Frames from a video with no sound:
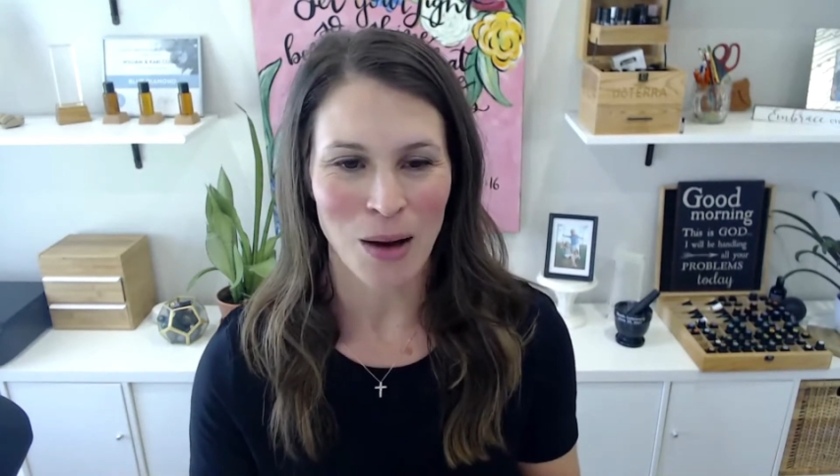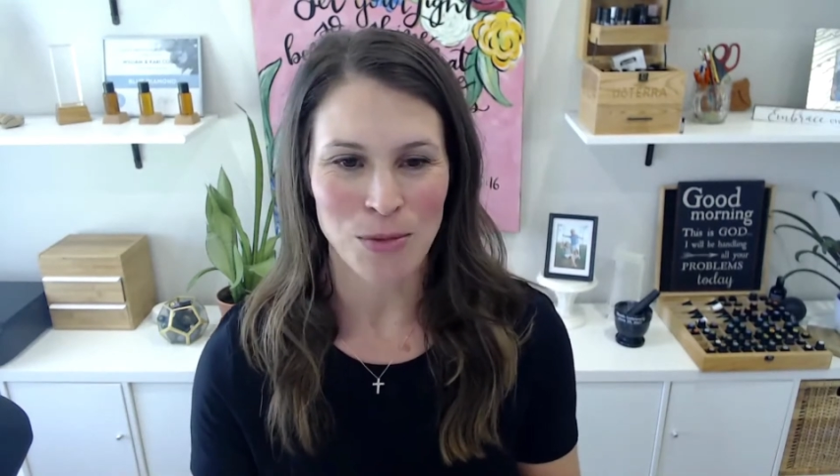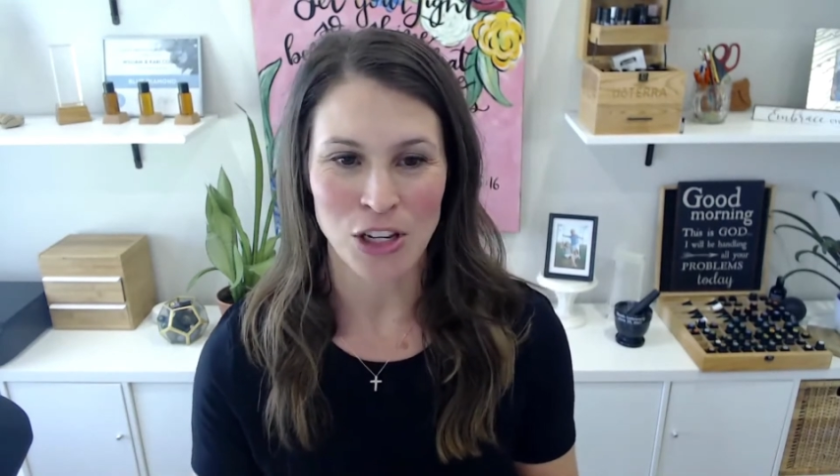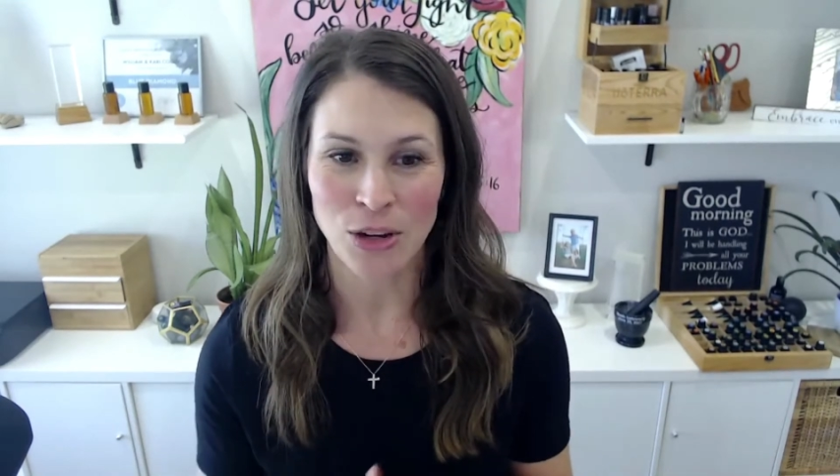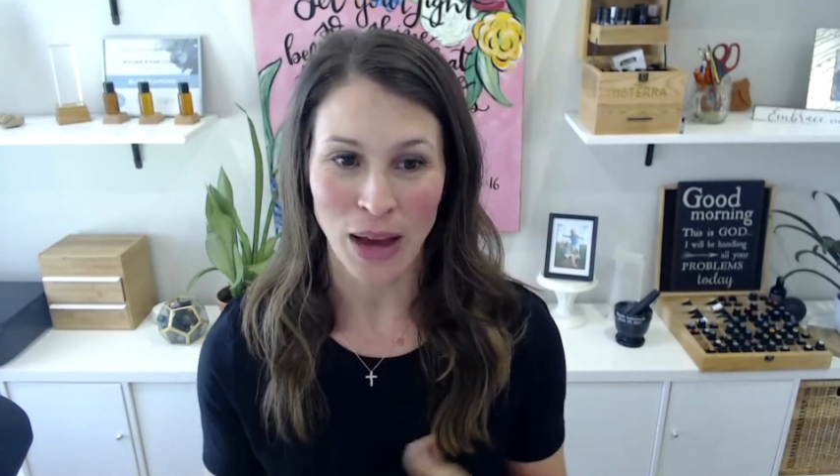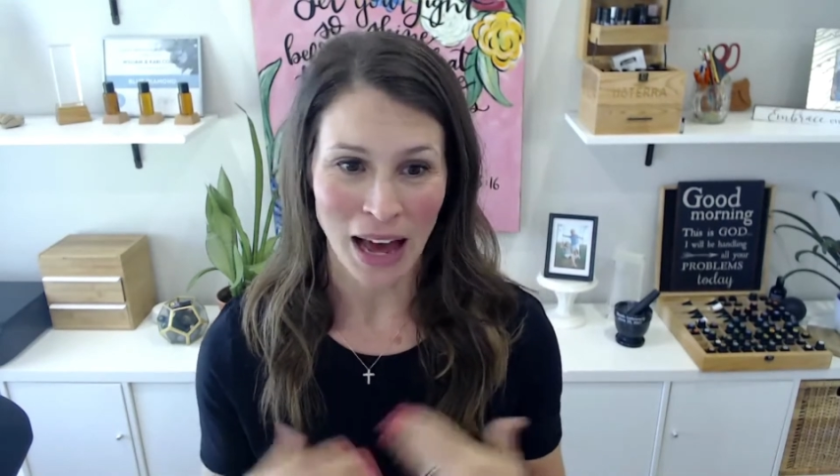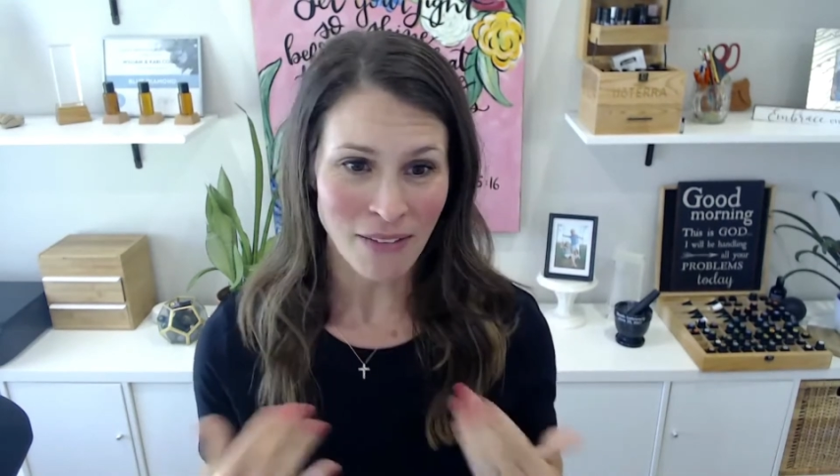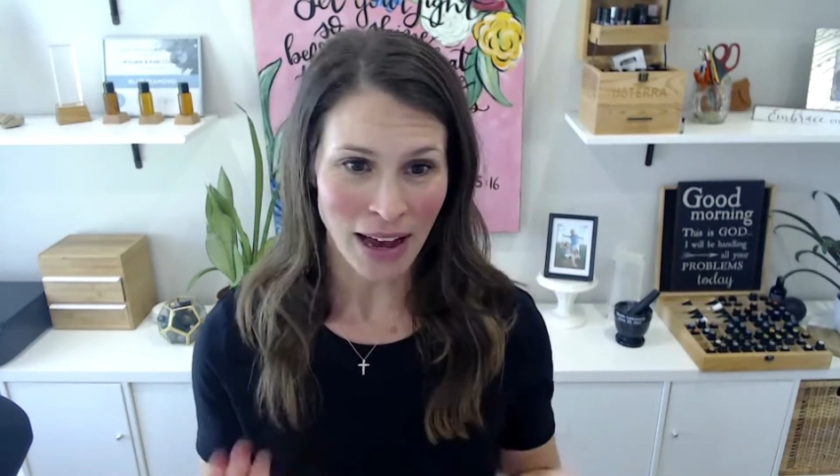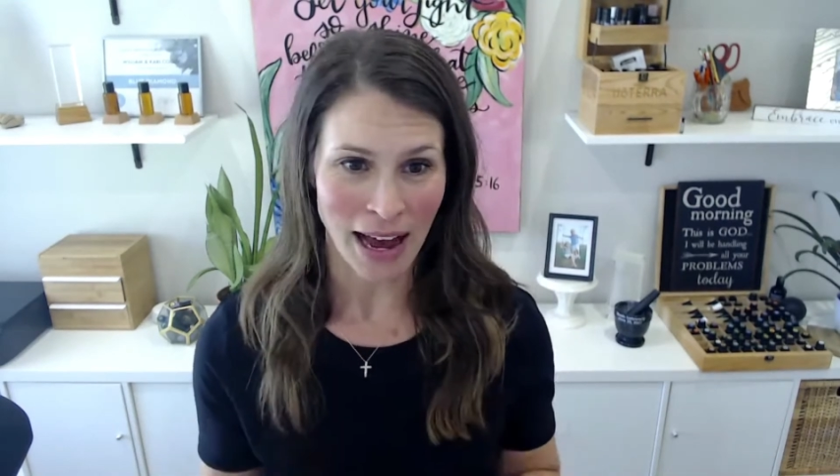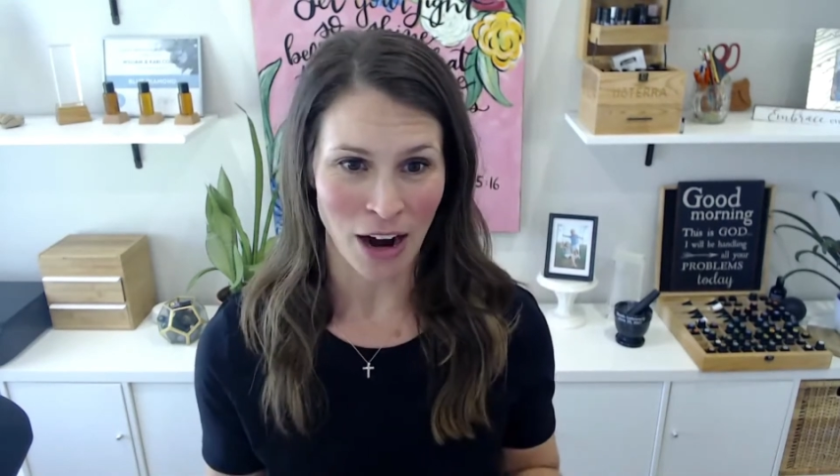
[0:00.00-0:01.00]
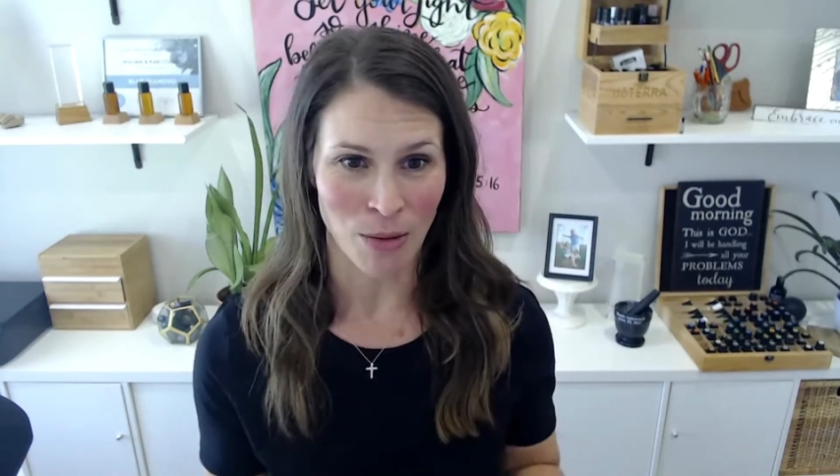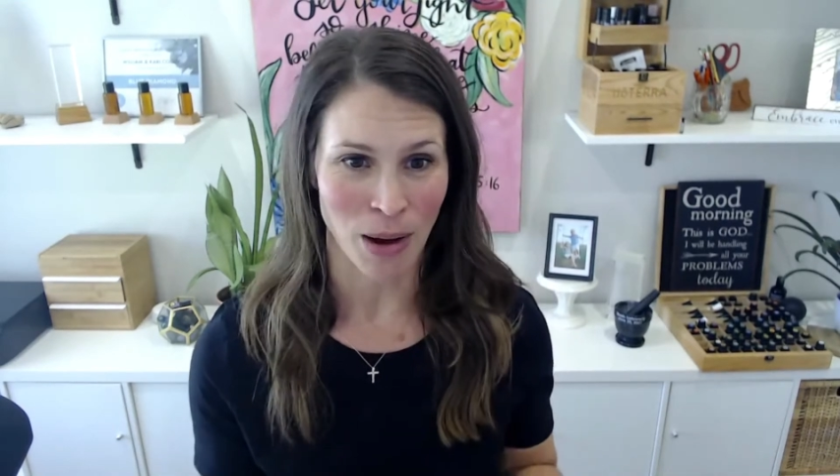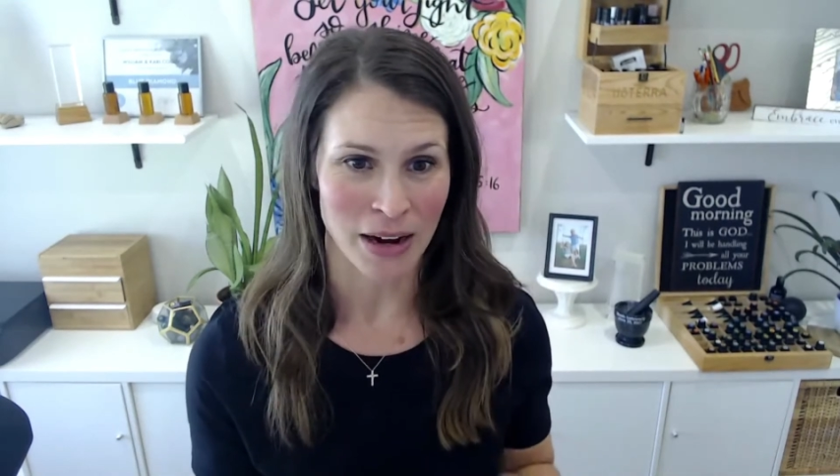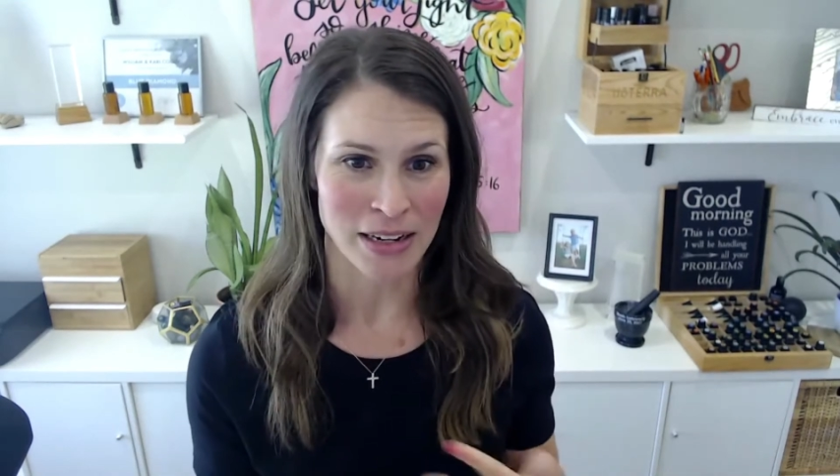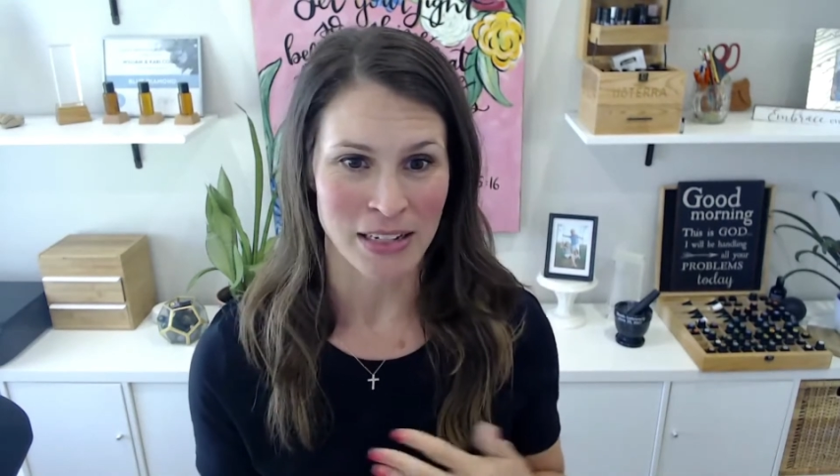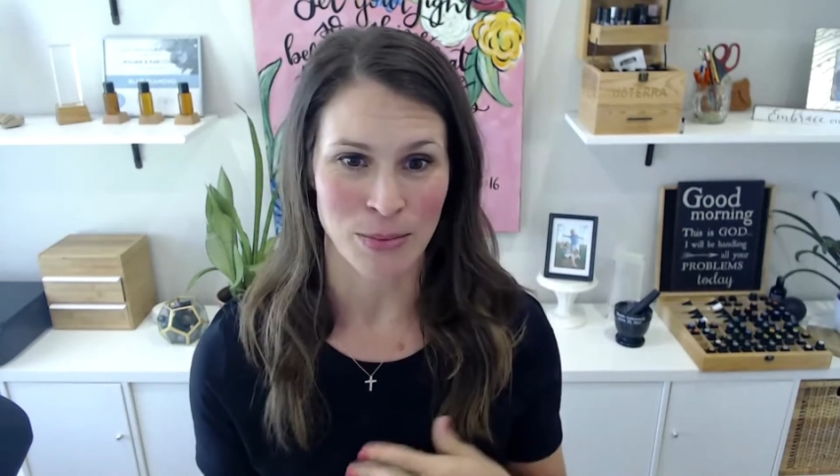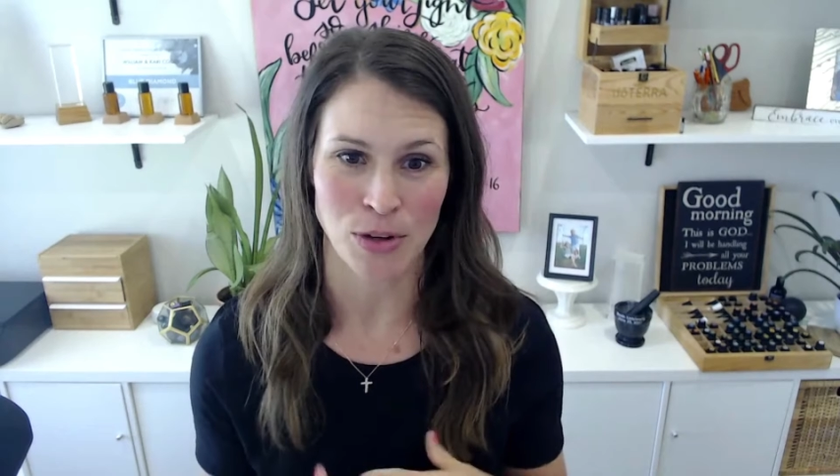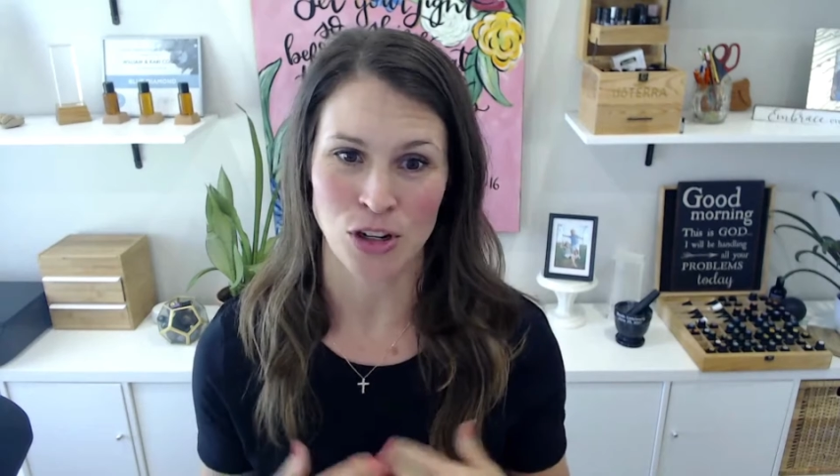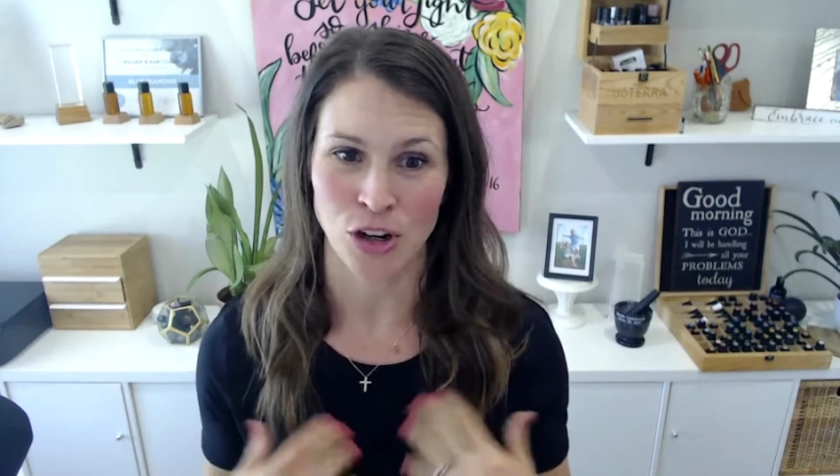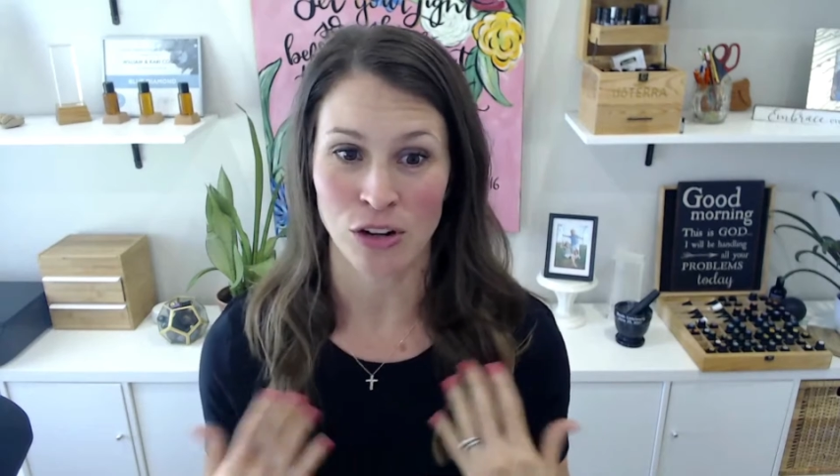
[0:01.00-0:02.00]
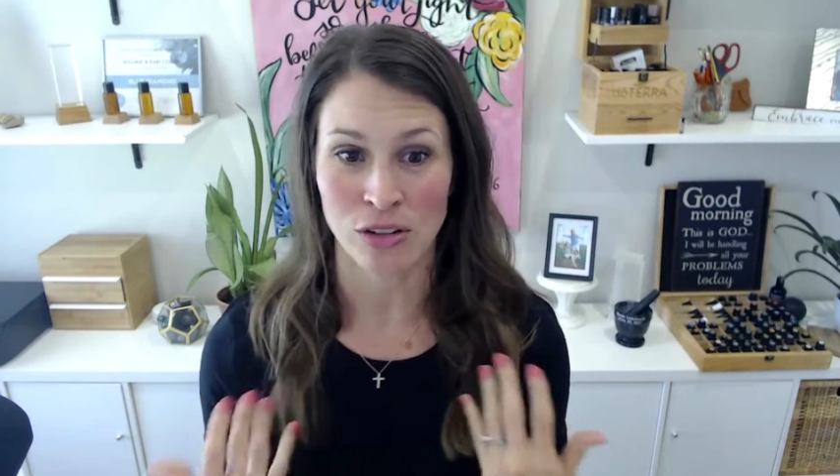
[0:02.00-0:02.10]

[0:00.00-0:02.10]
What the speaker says: So you have a higher body temperature.